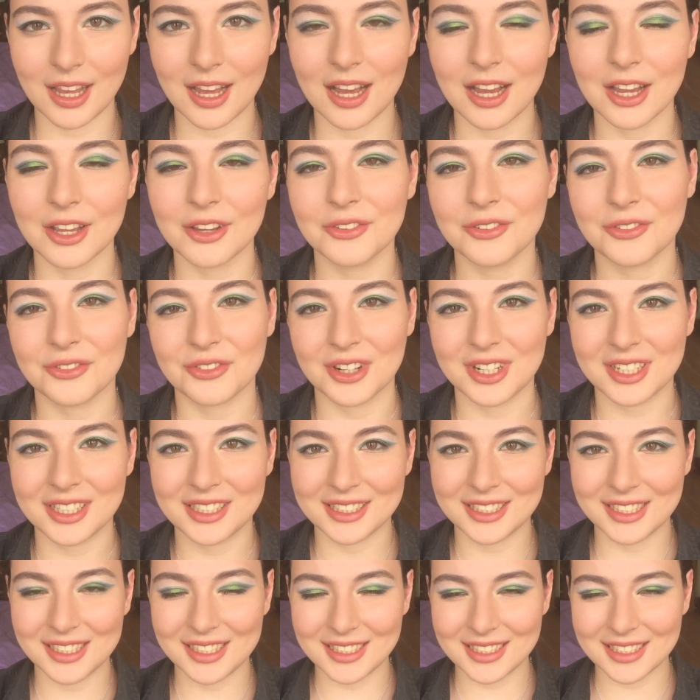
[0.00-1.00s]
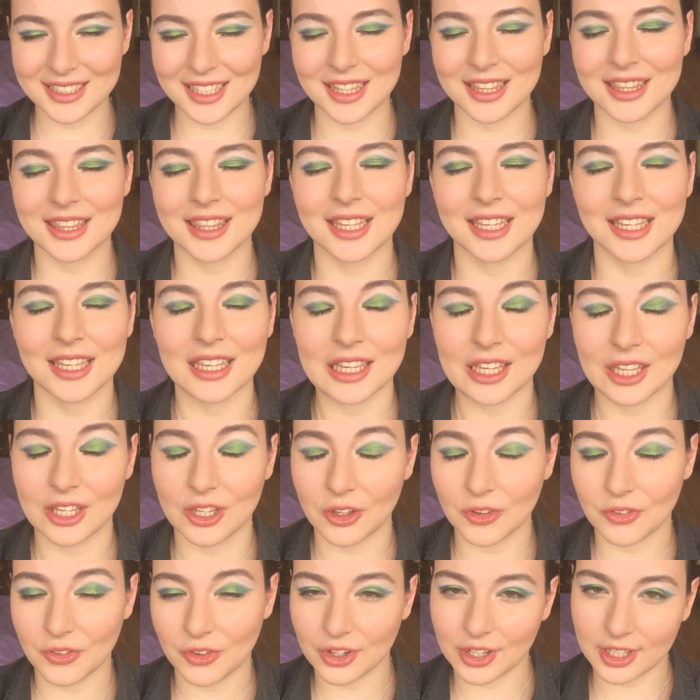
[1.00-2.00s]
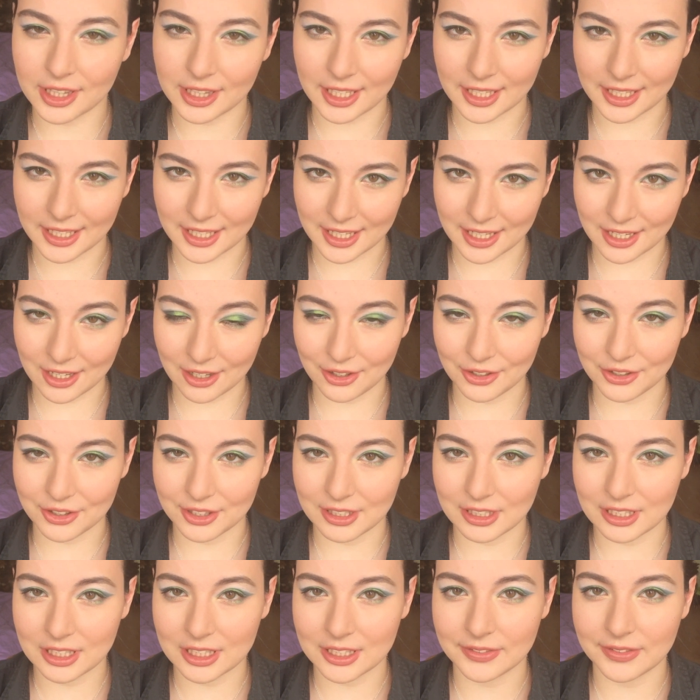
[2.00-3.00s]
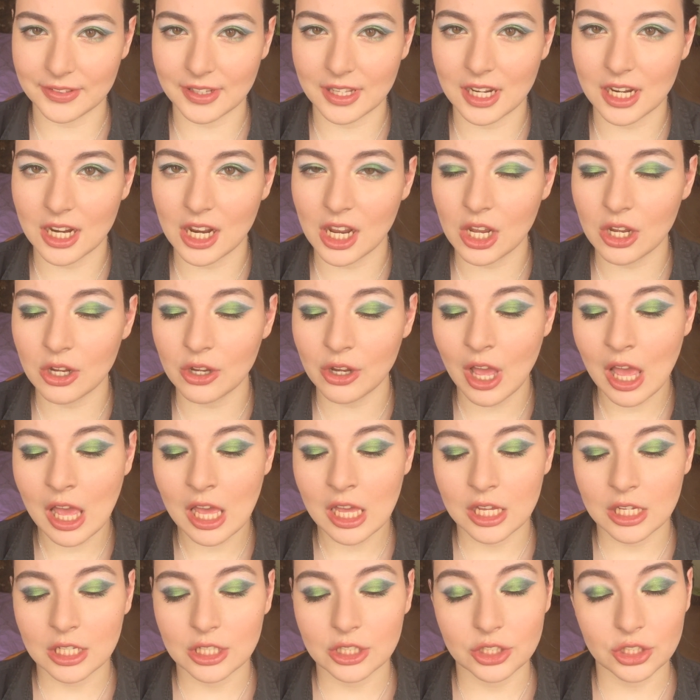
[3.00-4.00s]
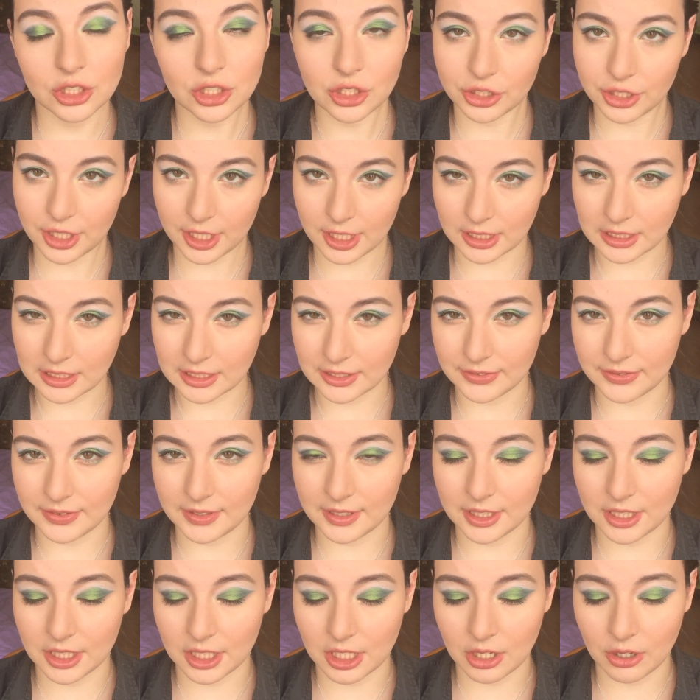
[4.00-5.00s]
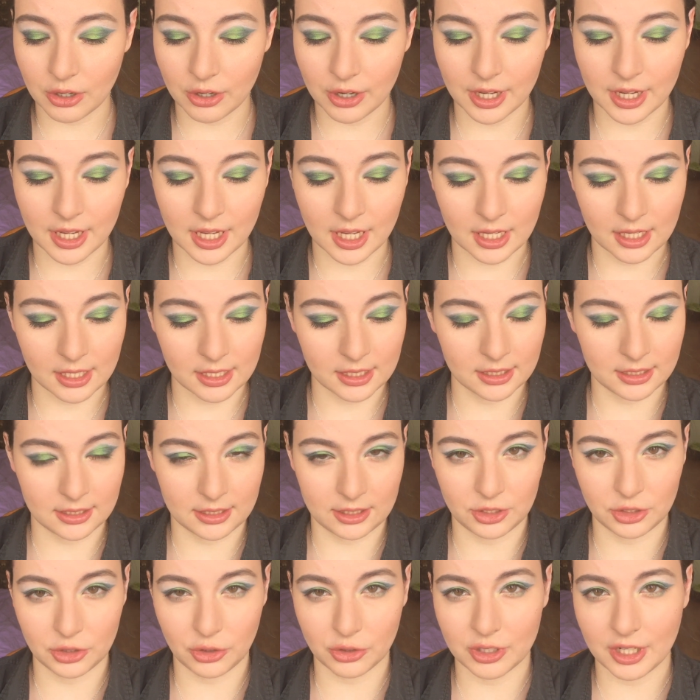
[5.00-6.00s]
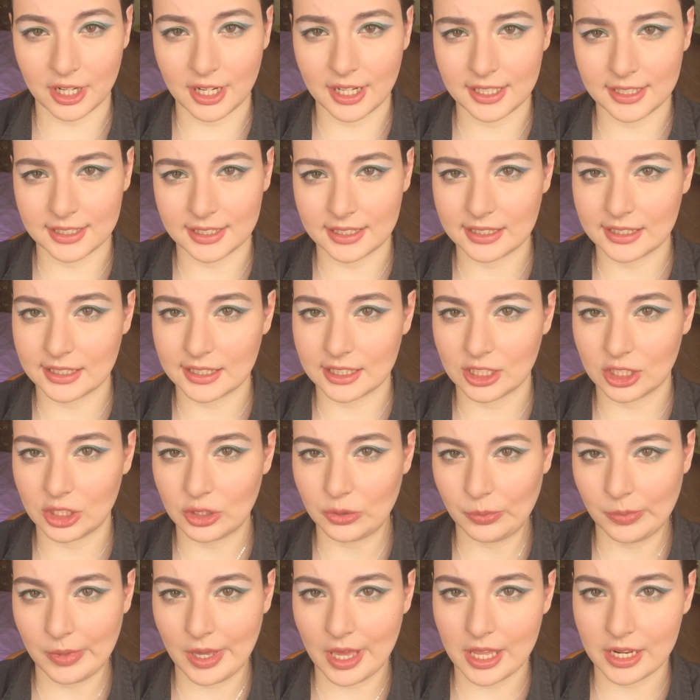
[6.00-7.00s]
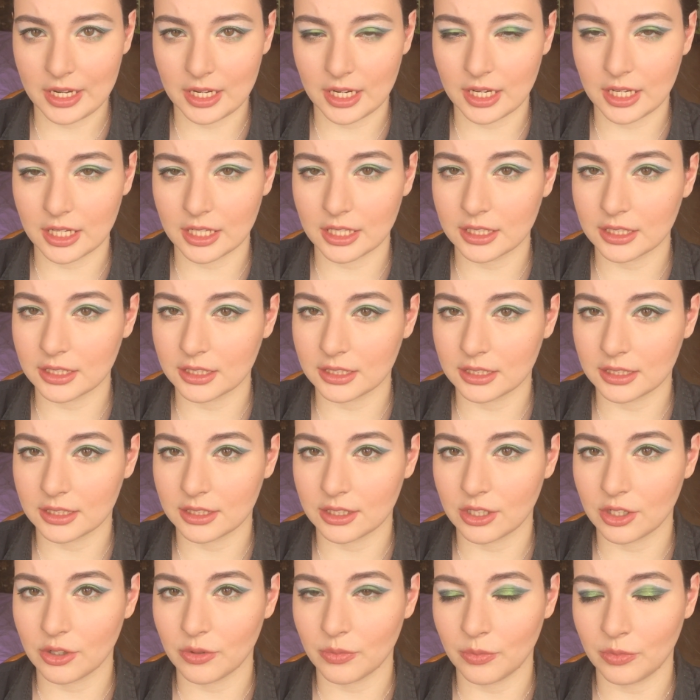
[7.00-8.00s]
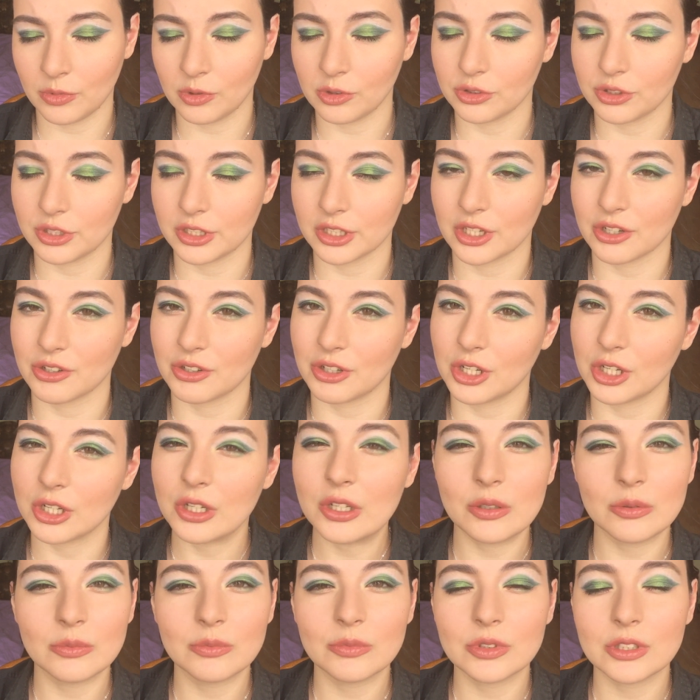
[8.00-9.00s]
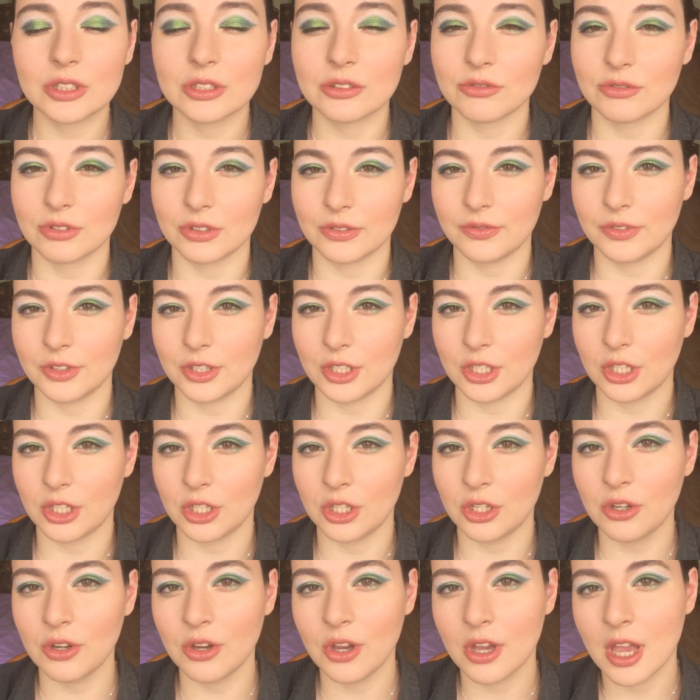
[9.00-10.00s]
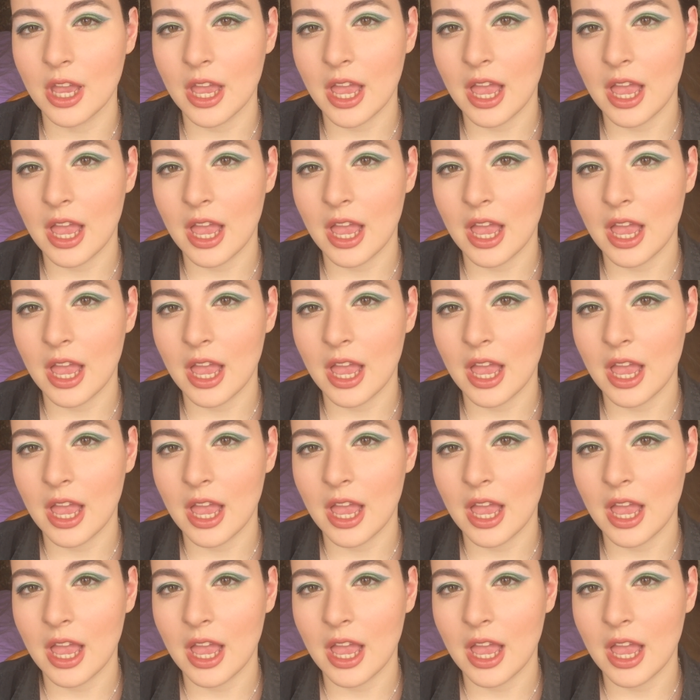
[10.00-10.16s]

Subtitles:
Hi friendies, and thank you for clicking on this video. Today's video is Dawn Eyes Cosmetics Multichromes review